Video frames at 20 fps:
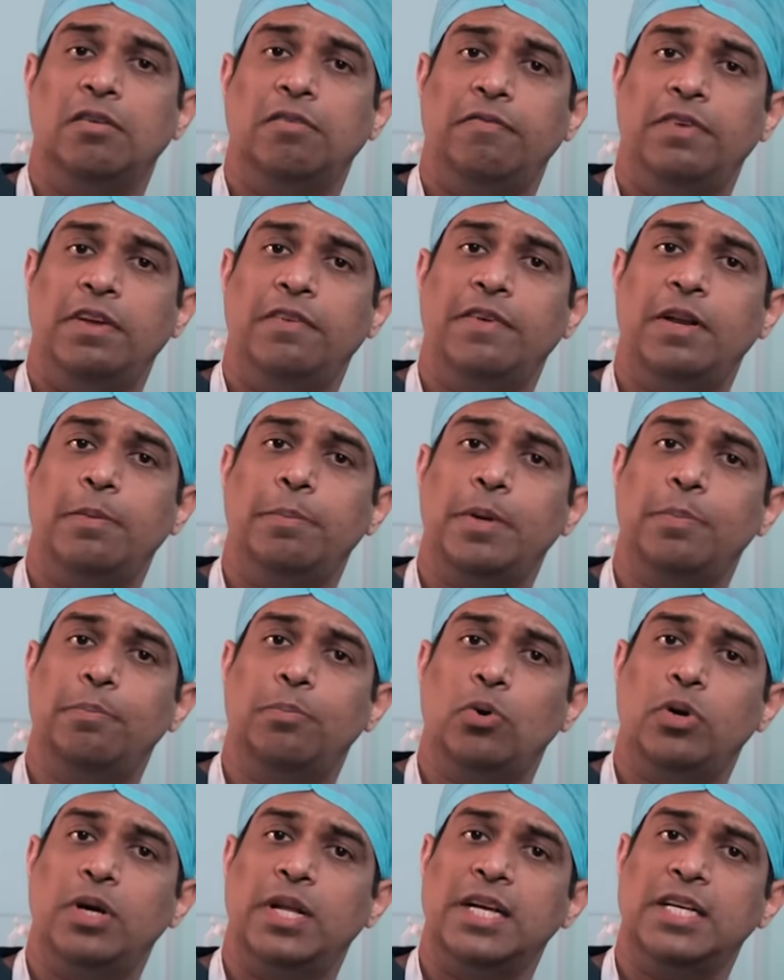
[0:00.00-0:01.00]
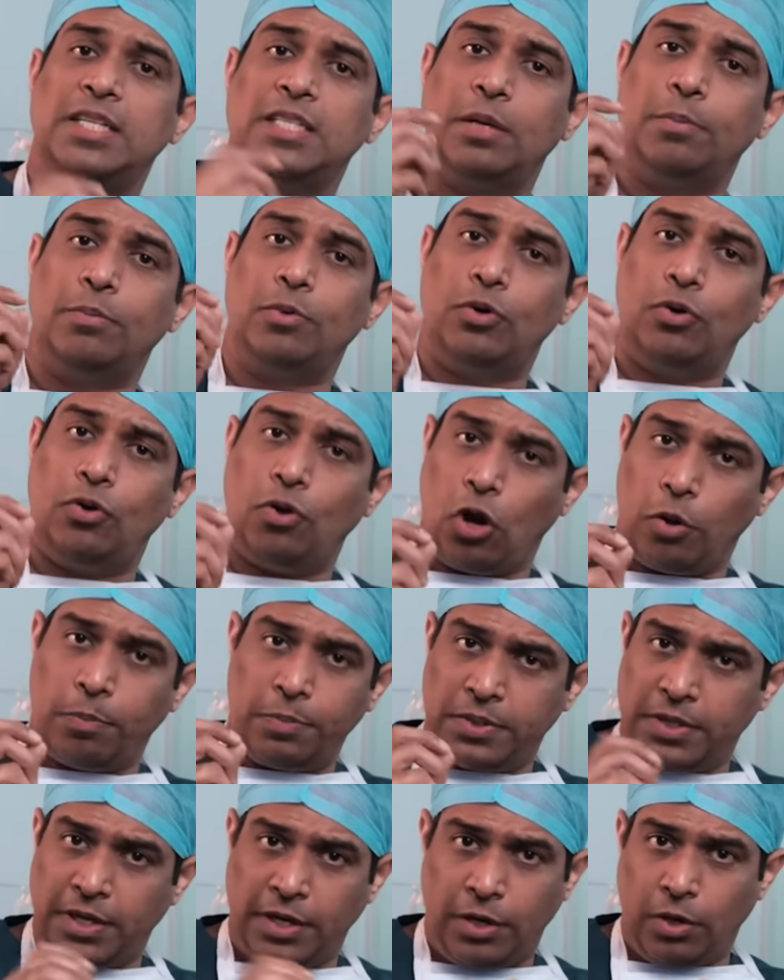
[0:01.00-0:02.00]
We will be putting some
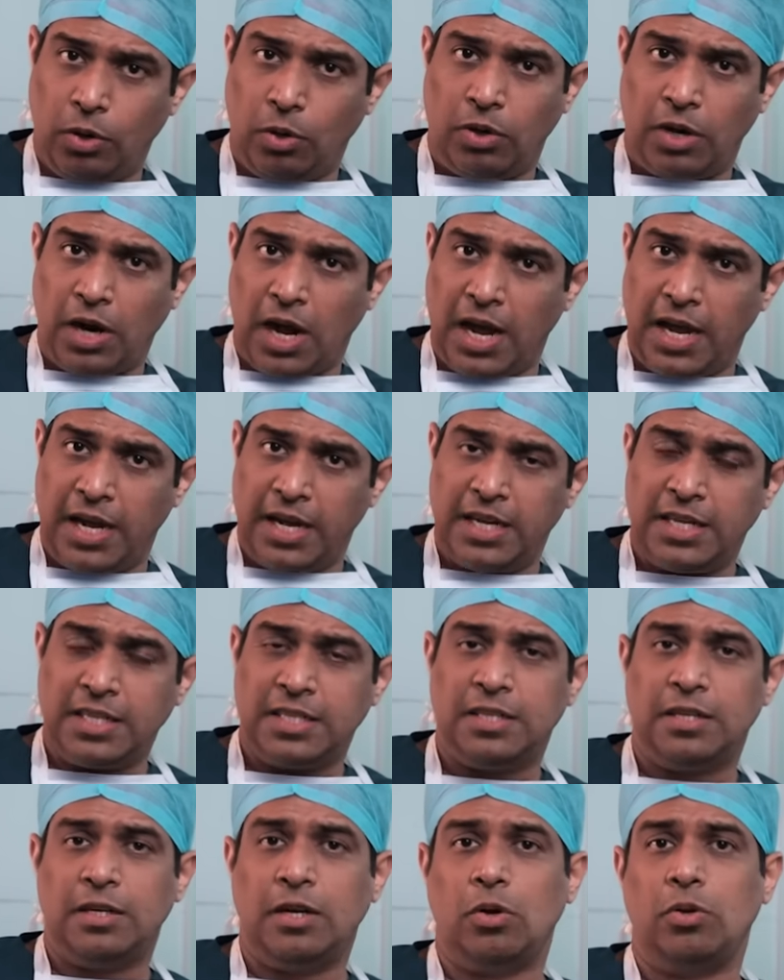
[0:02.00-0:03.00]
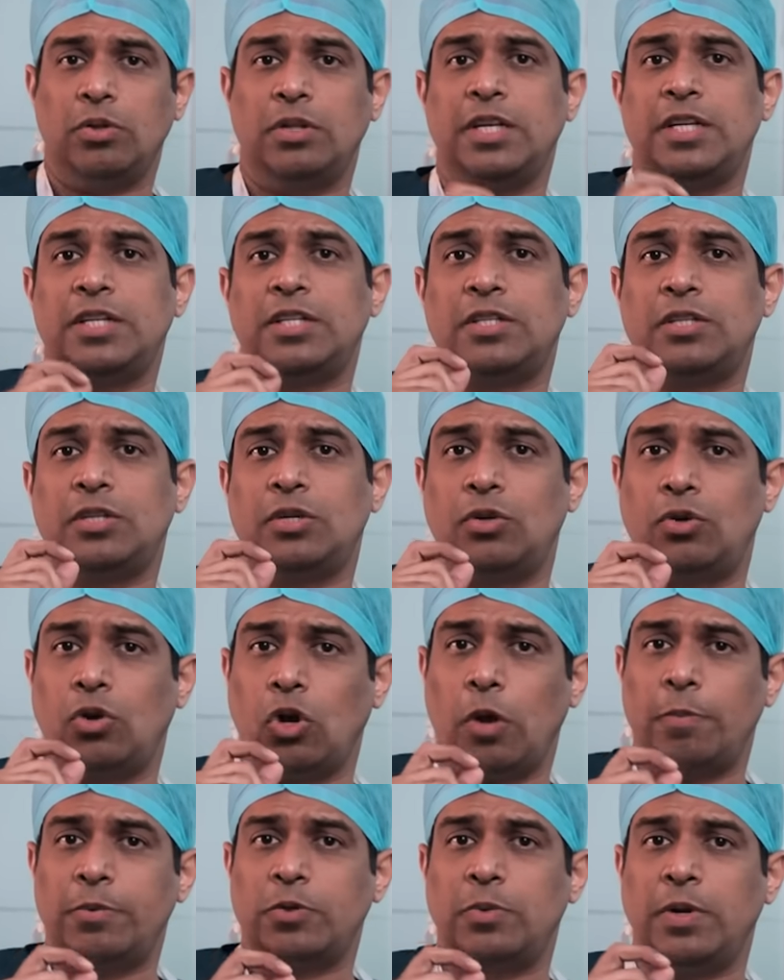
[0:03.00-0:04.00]
drops in your eyes. Now, these
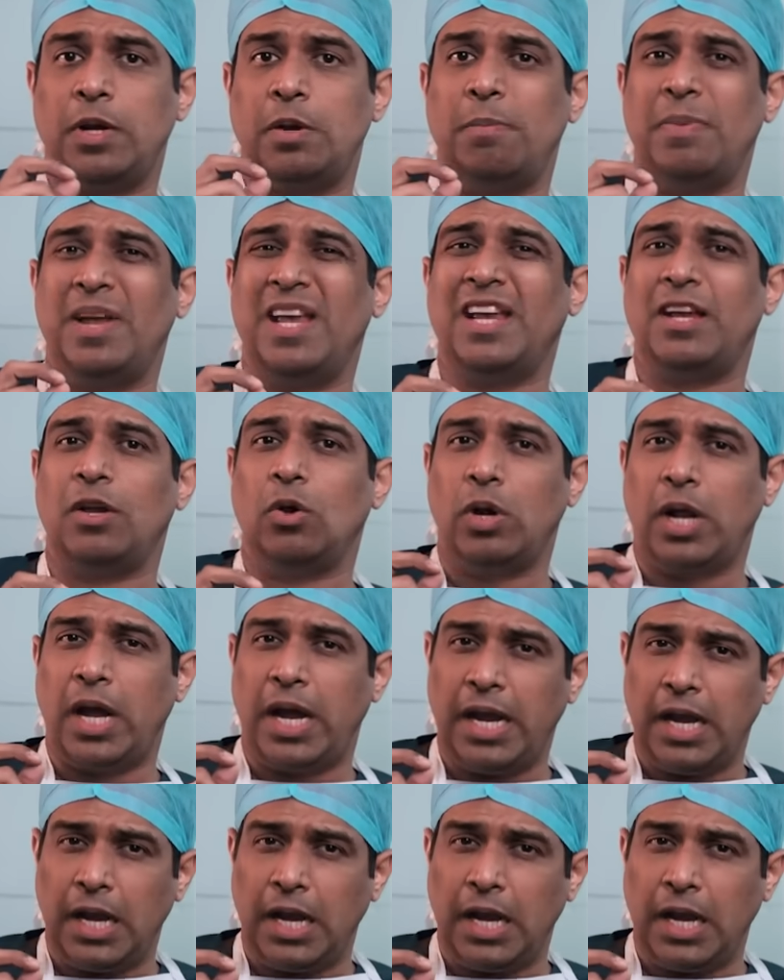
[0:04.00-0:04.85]
drops will make your eye